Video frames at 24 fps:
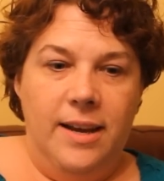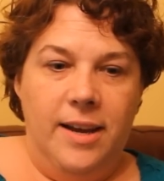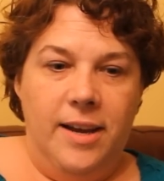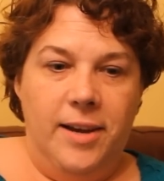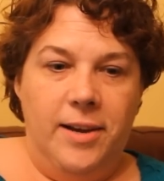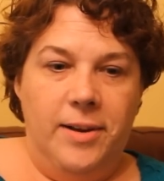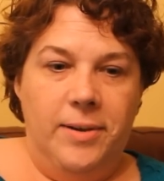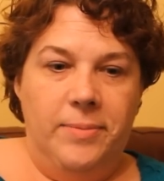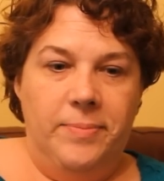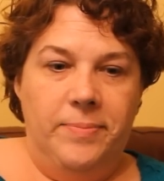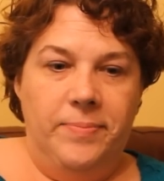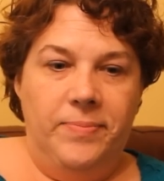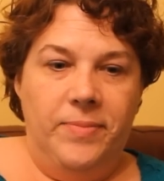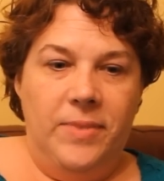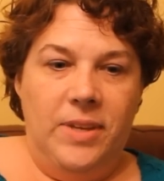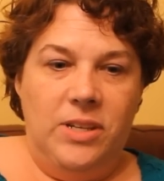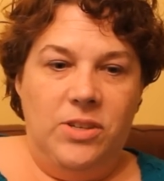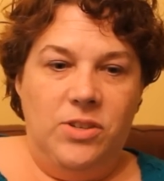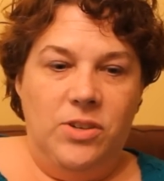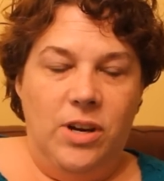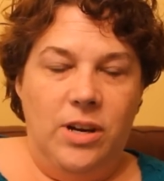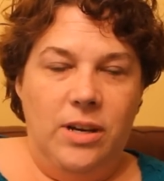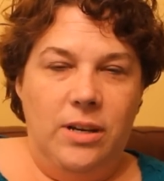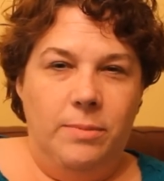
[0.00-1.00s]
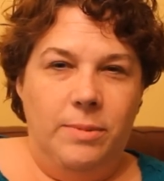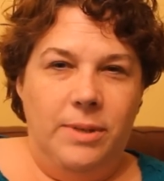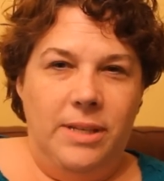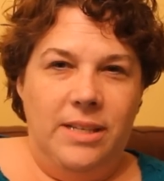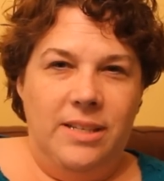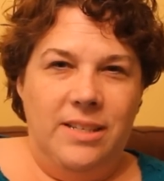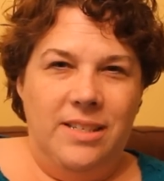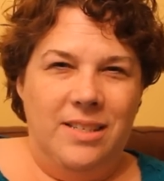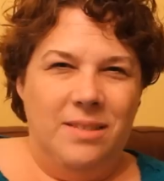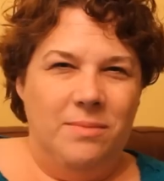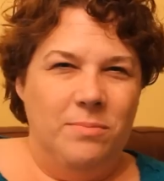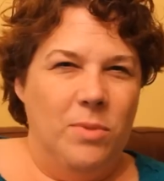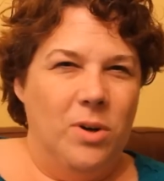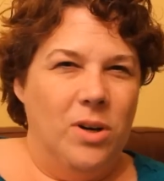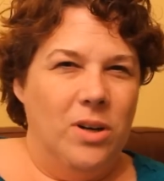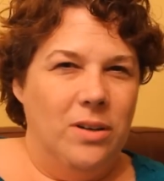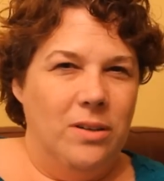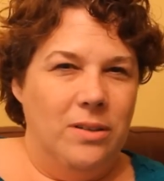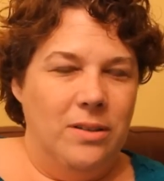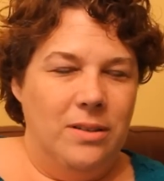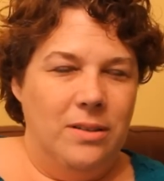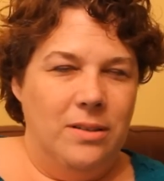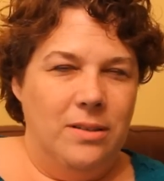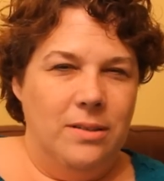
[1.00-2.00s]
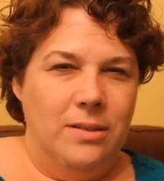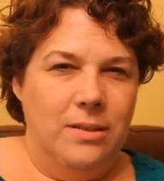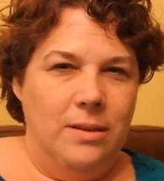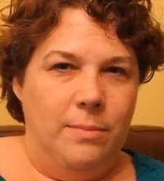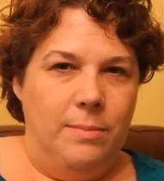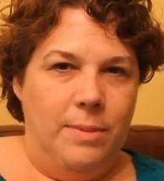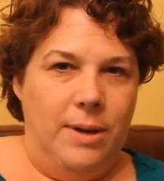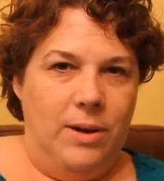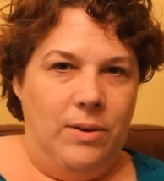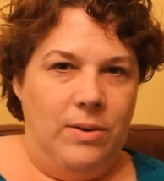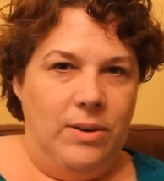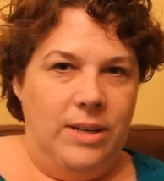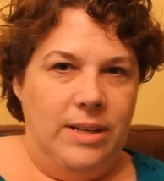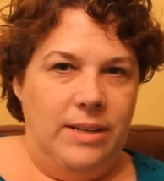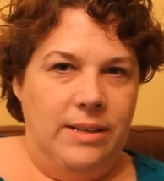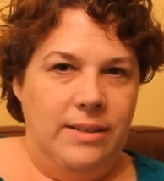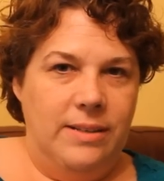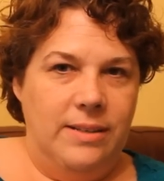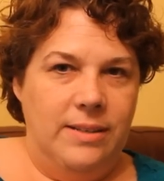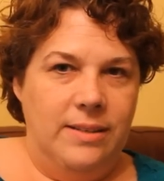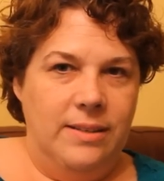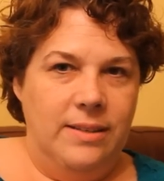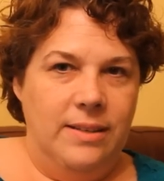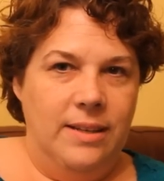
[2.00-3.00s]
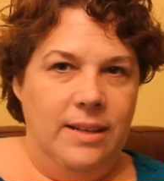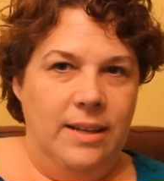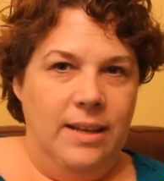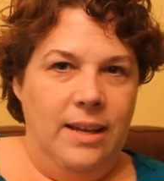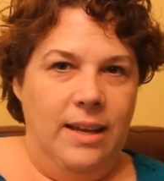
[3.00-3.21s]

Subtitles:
and trying to be smart about it.